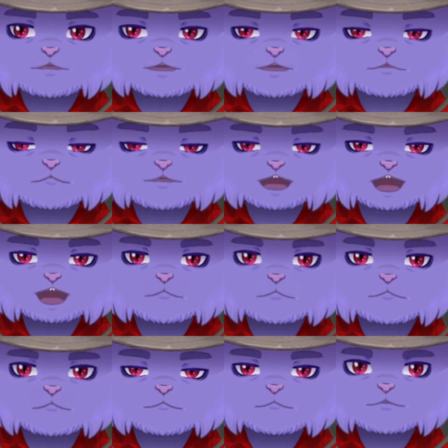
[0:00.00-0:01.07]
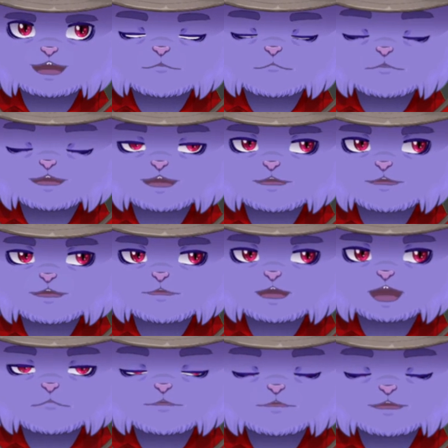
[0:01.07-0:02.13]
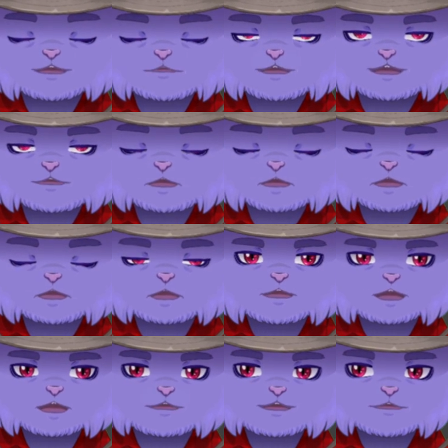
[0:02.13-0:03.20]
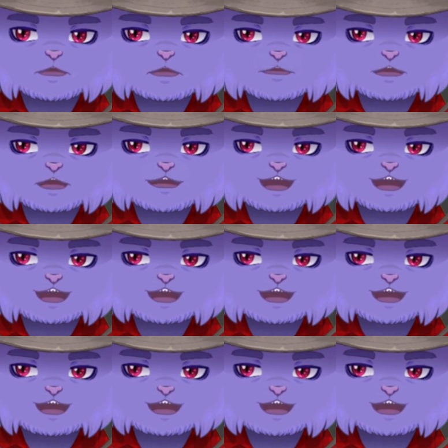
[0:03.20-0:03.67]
on the phone. After I hung up, literally a few minutes later, I got a